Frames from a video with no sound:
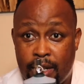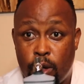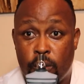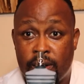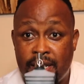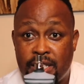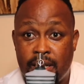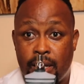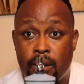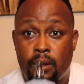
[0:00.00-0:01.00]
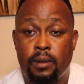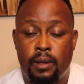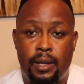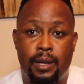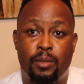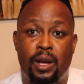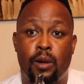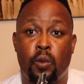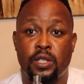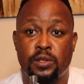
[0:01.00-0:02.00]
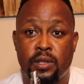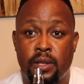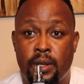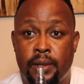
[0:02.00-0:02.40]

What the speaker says: the original La was